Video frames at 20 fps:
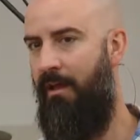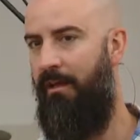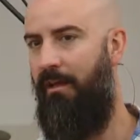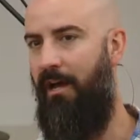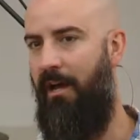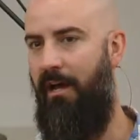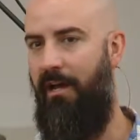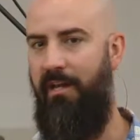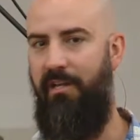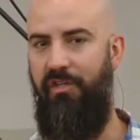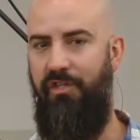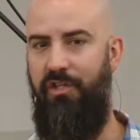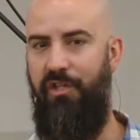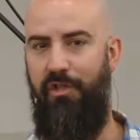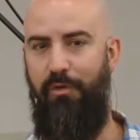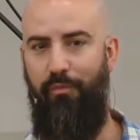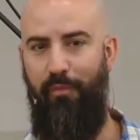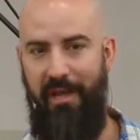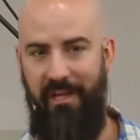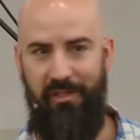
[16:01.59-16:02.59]
God has
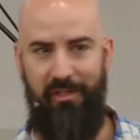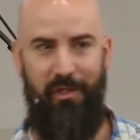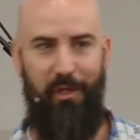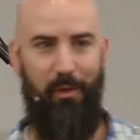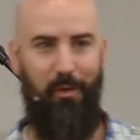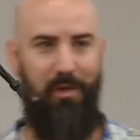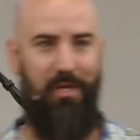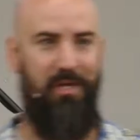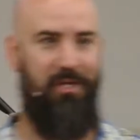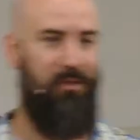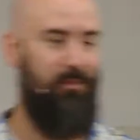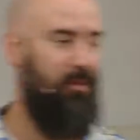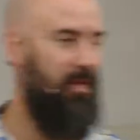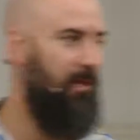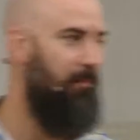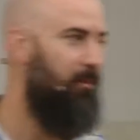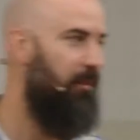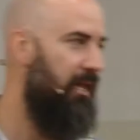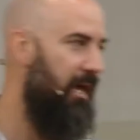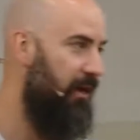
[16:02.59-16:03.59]
just rescued his
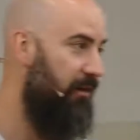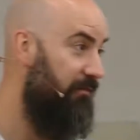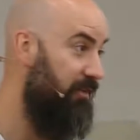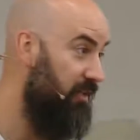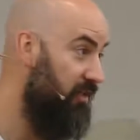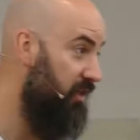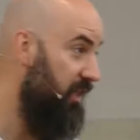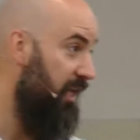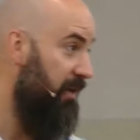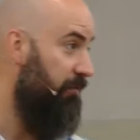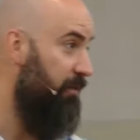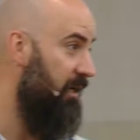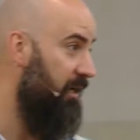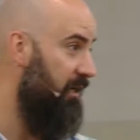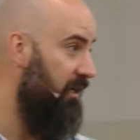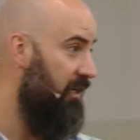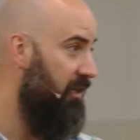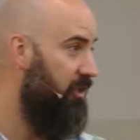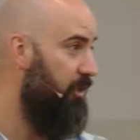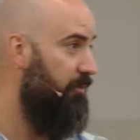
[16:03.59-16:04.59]
people out of enslavement
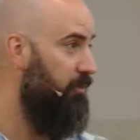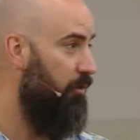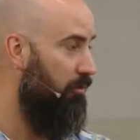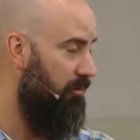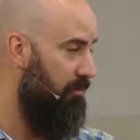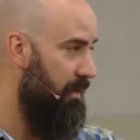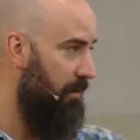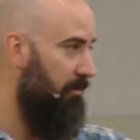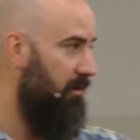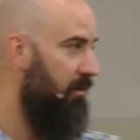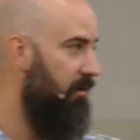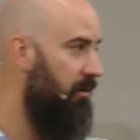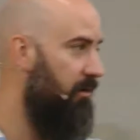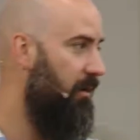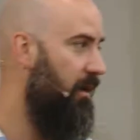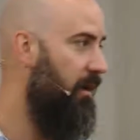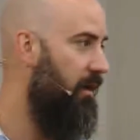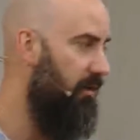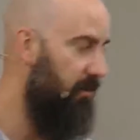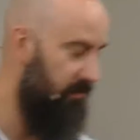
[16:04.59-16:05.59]
in Egypt. You'll remember
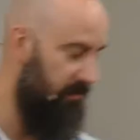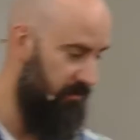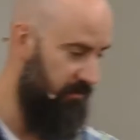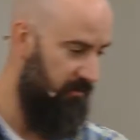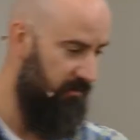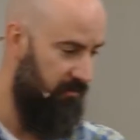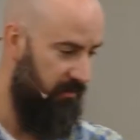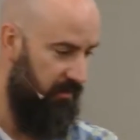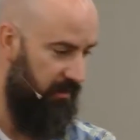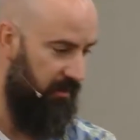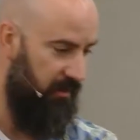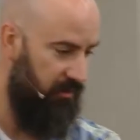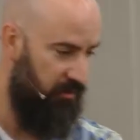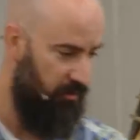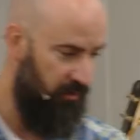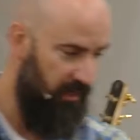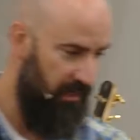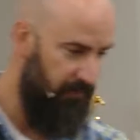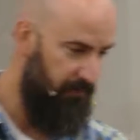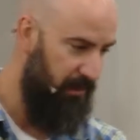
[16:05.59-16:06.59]
uh, the, the
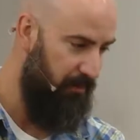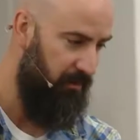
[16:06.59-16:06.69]
Israelite